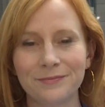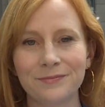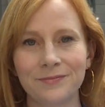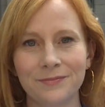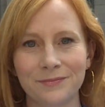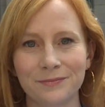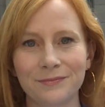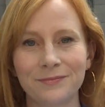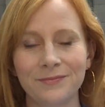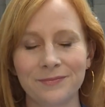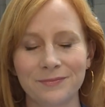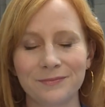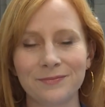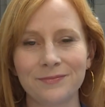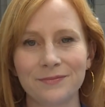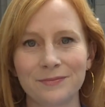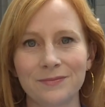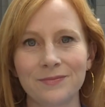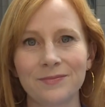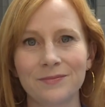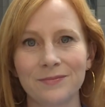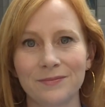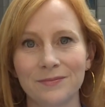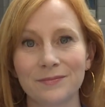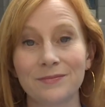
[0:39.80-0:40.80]

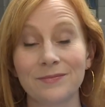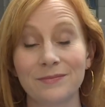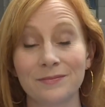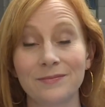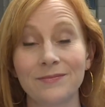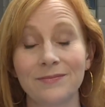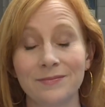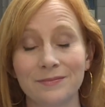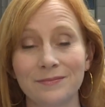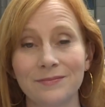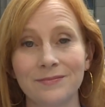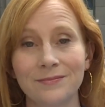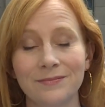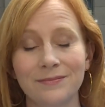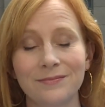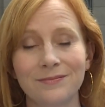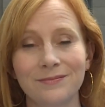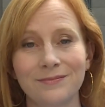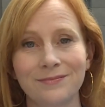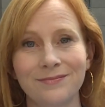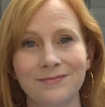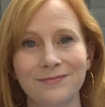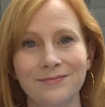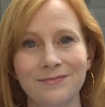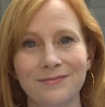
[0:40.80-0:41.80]

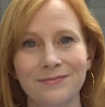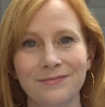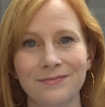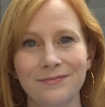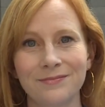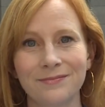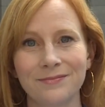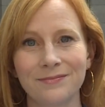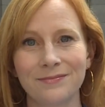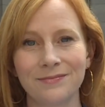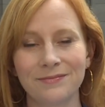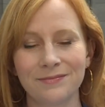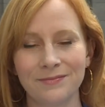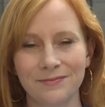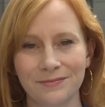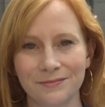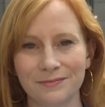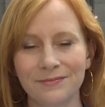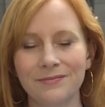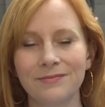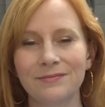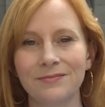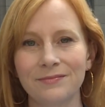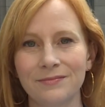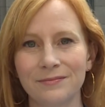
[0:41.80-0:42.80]

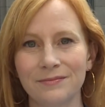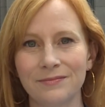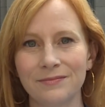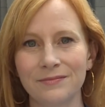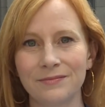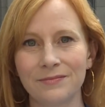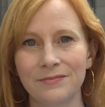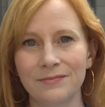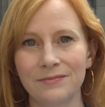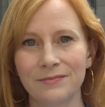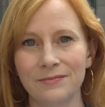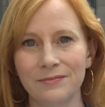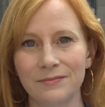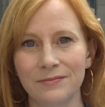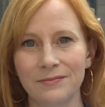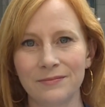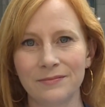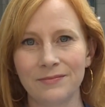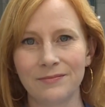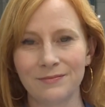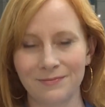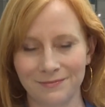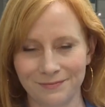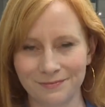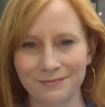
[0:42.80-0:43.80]

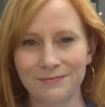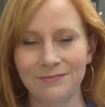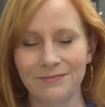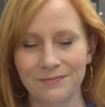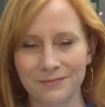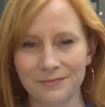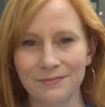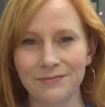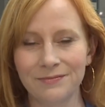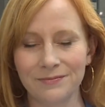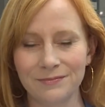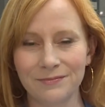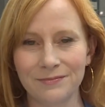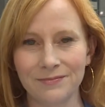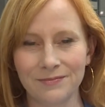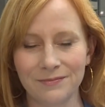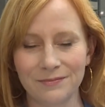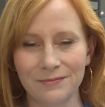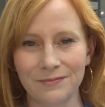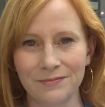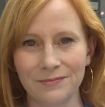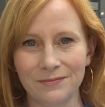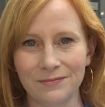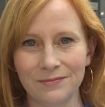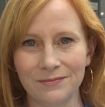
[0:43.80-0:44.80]

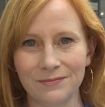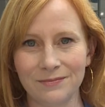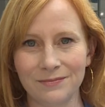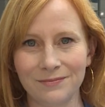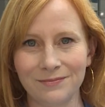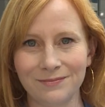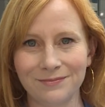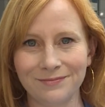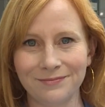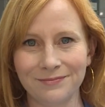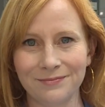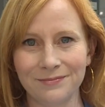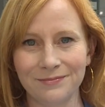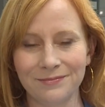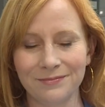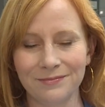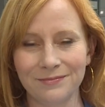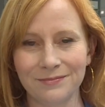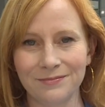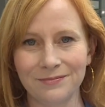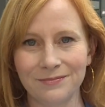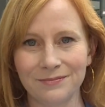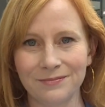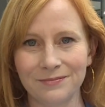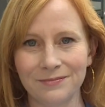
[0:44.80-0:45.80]

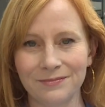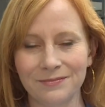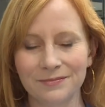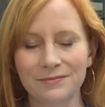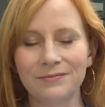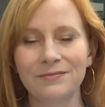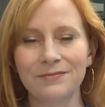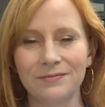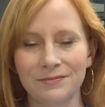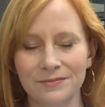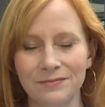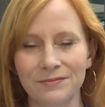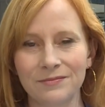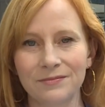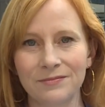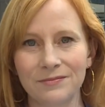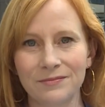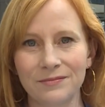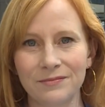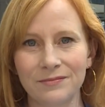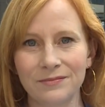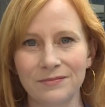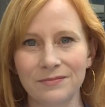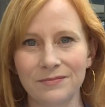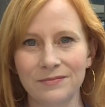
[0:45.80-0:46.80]

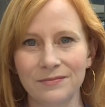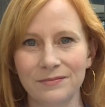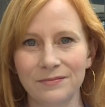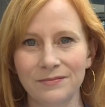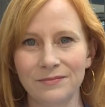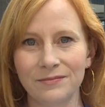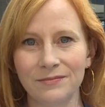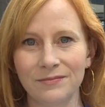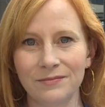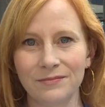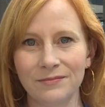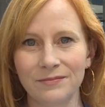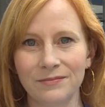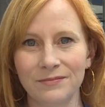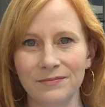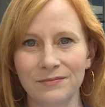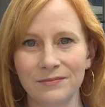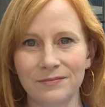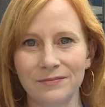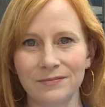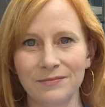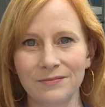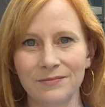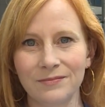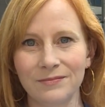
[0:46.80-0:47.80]
[no speech]